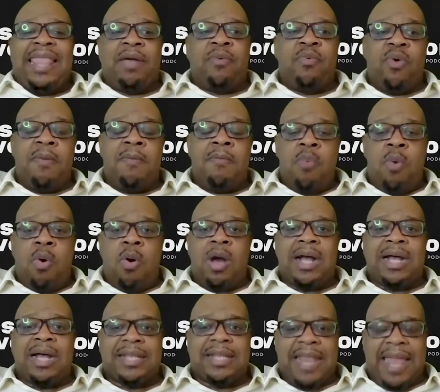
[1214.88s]
that were
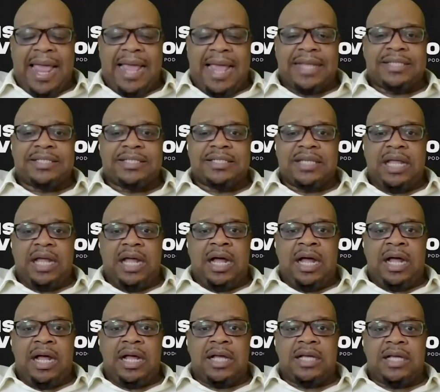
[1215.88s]
more class
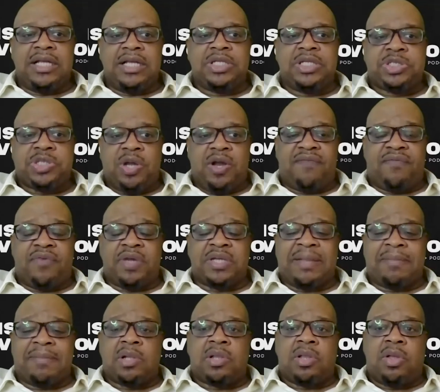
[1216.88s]
uh, concerned. For
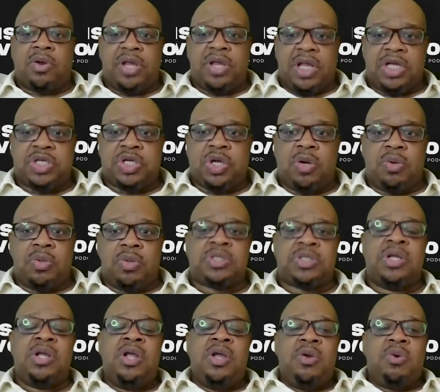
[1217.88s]
example, Claudia
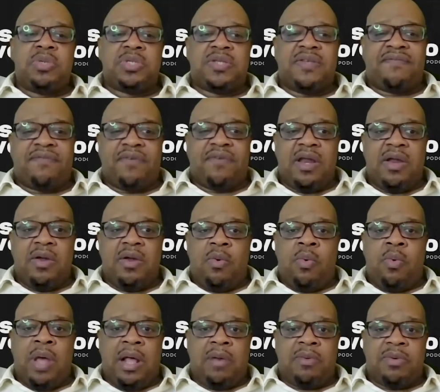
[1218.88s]
Jones, who's a very
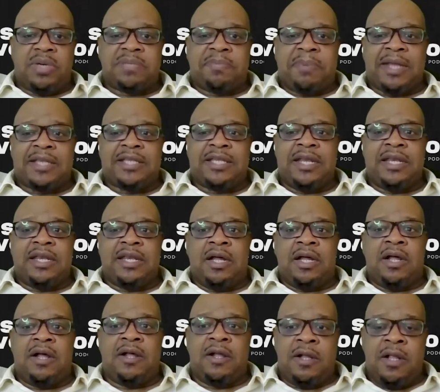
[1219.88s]
well respected
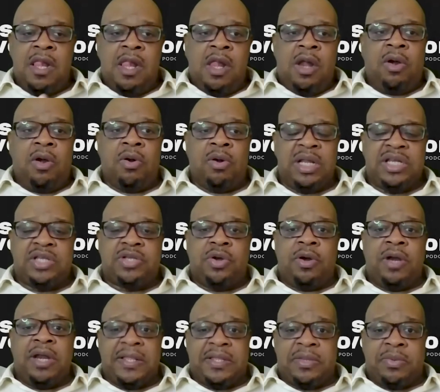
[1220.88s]
uh, early
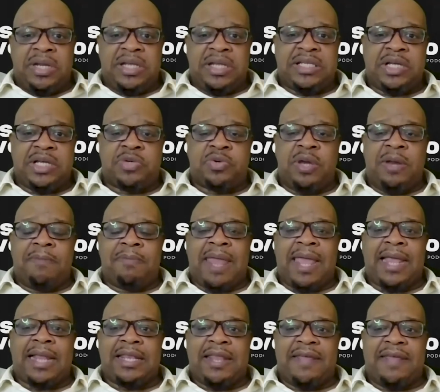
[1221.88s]
earlier 20th century
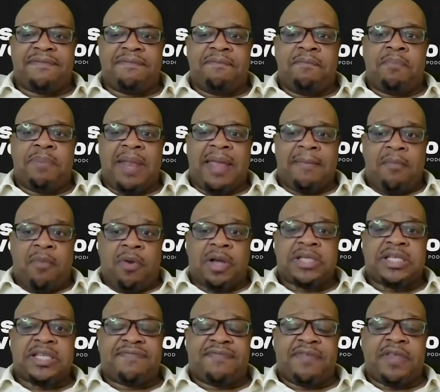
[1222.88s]
black left black
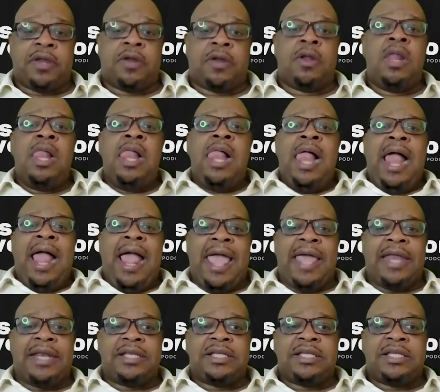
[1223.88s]
Marxist figure,
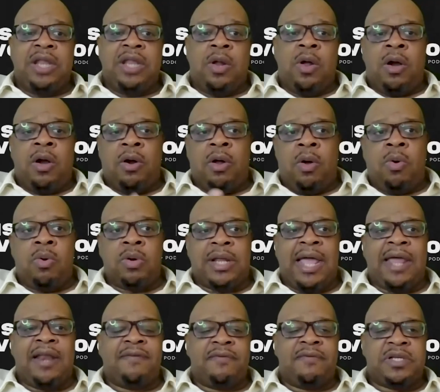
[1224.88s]
had you know her own
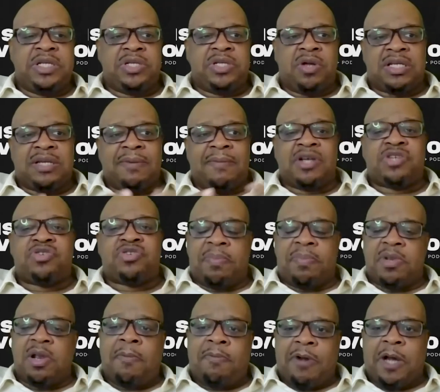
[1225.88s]
kind of. She talked about
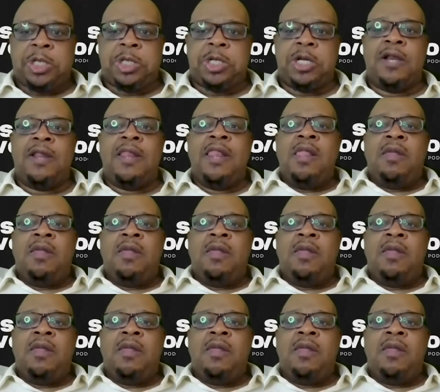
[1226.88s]
triple oppression,